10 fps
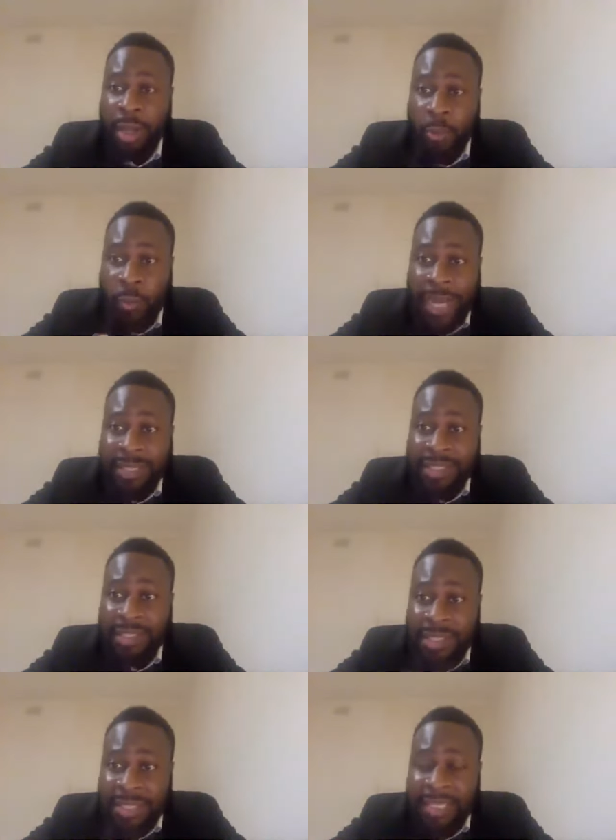Why
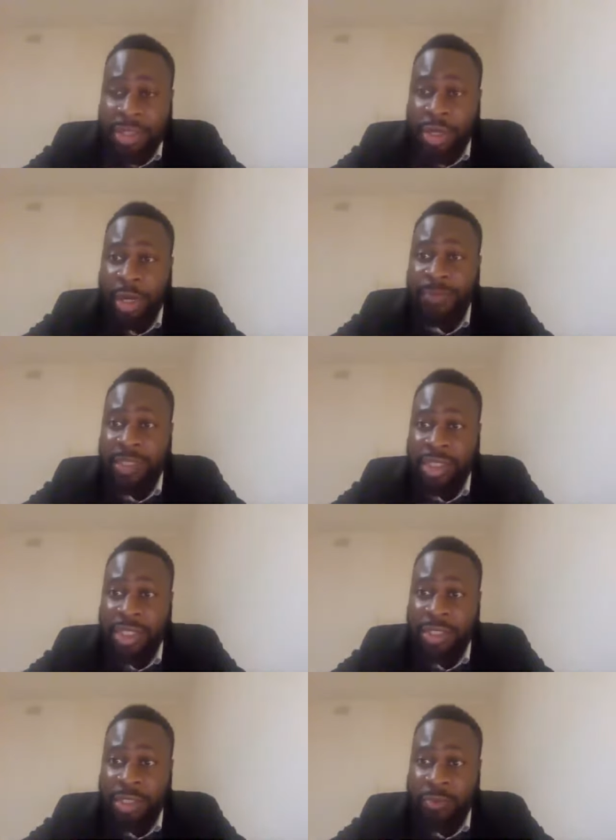did Satan come to
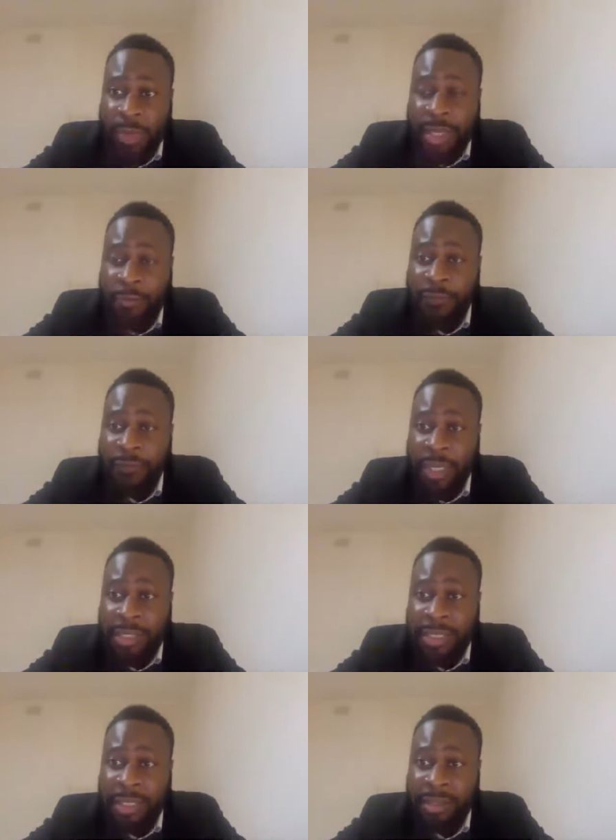Jesus when he was
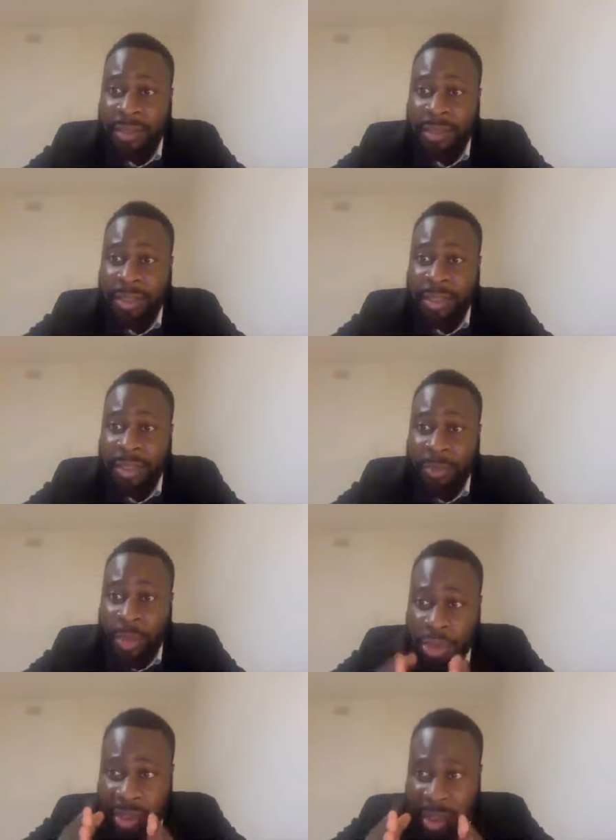fasting?
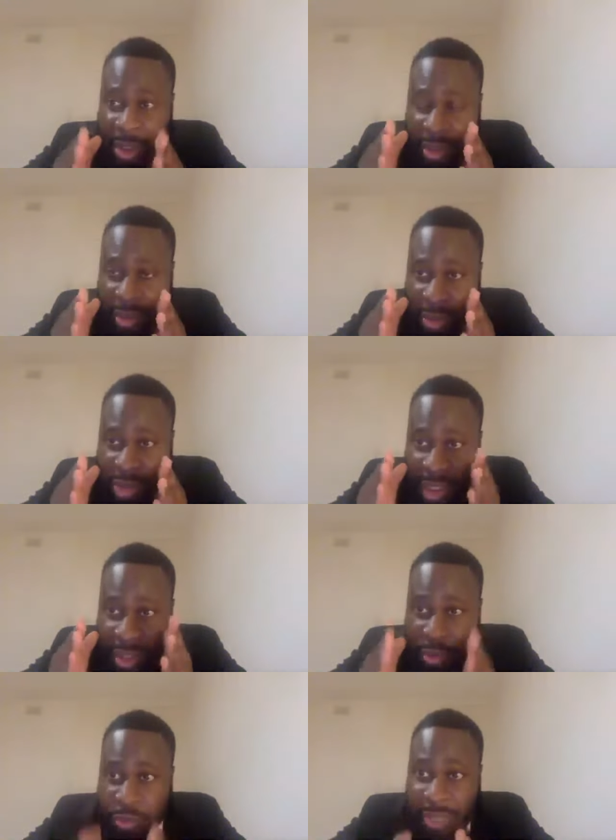because because he
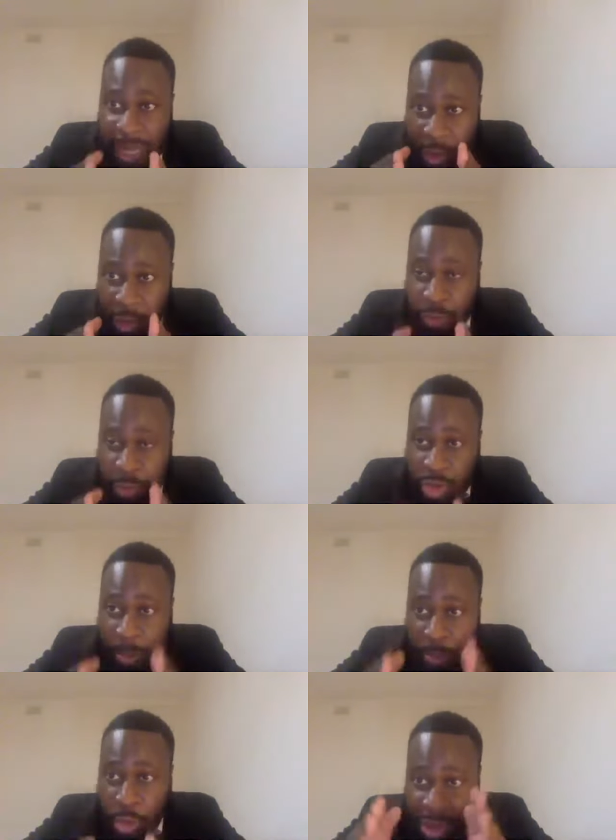knew that God was going
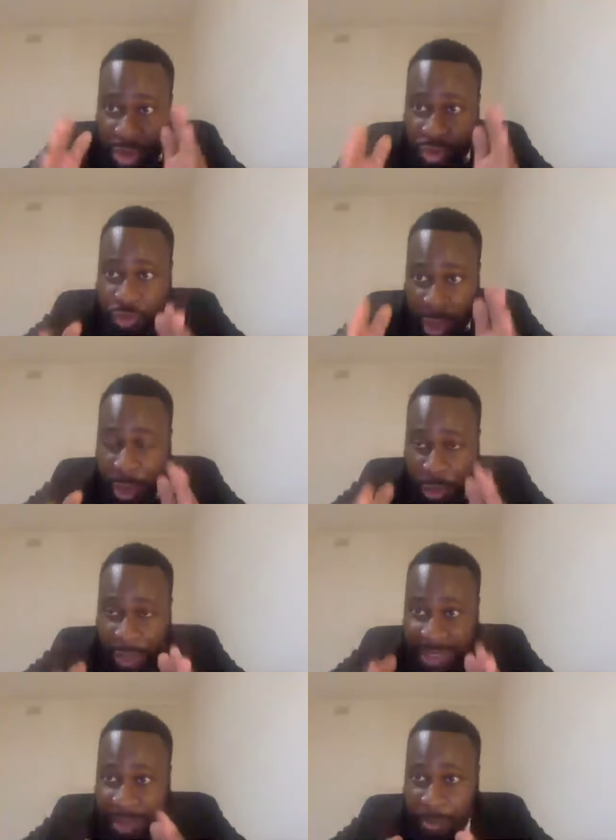to pour a strong
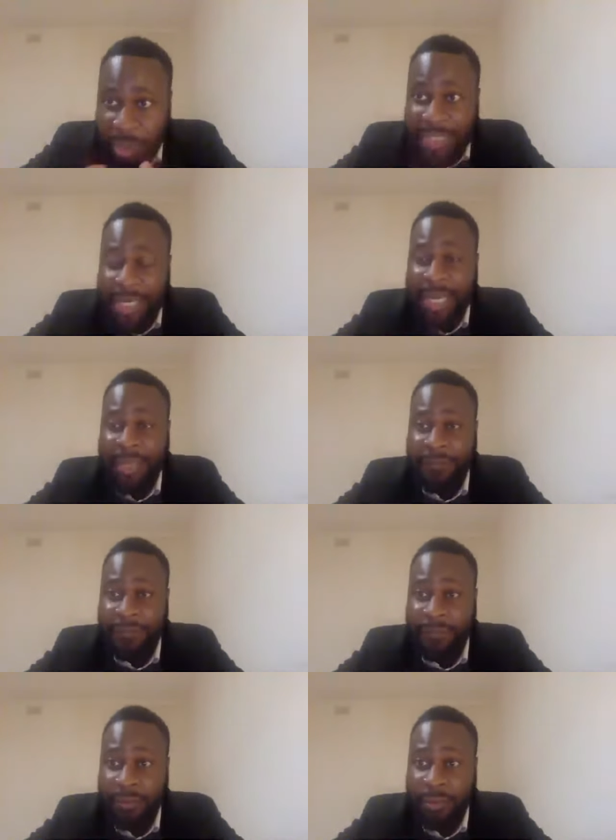anointing upon his life,
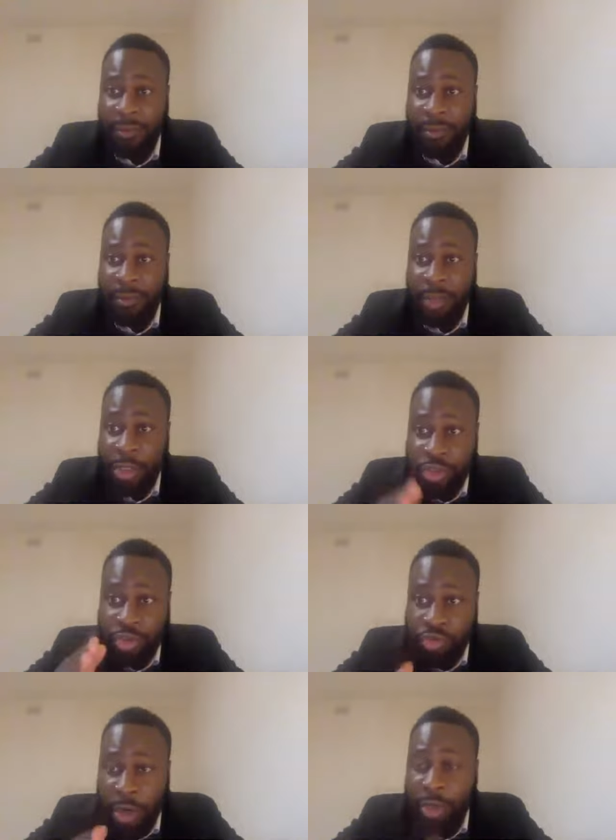a
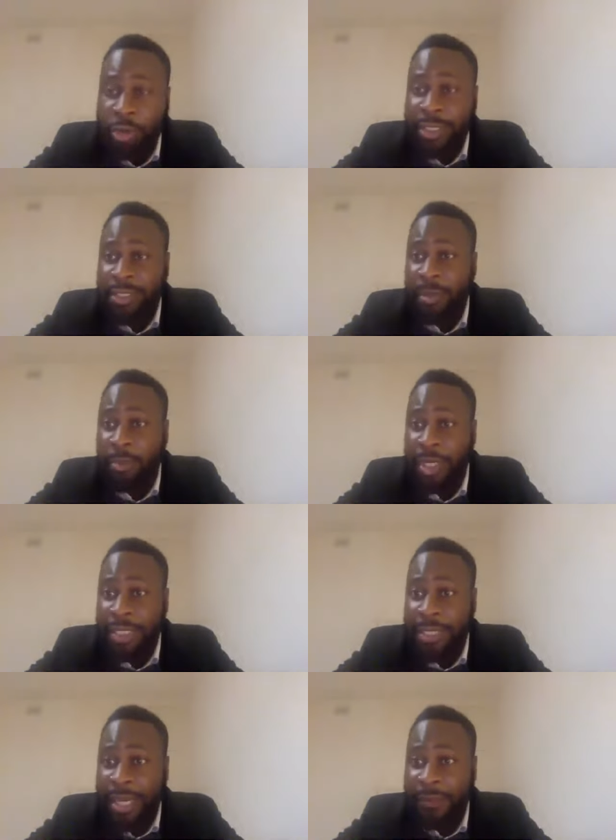strong anointing upon
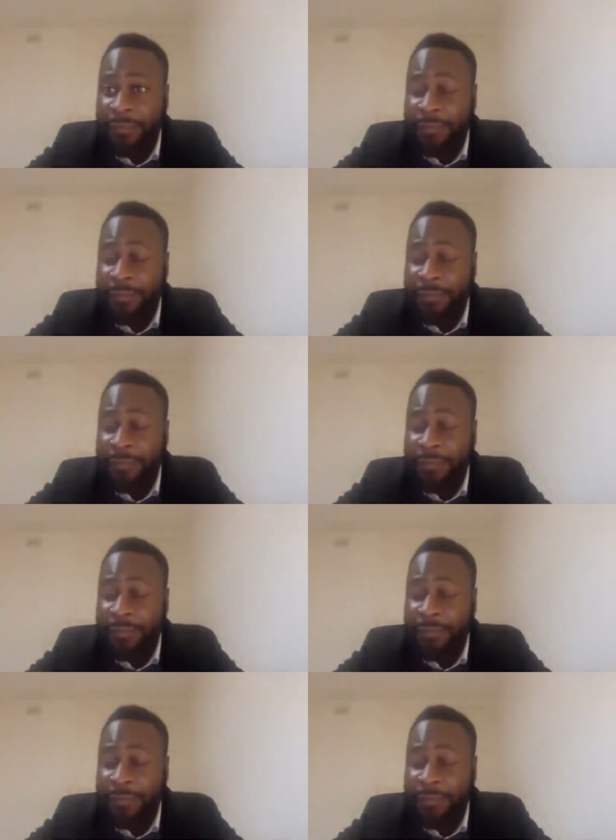his life.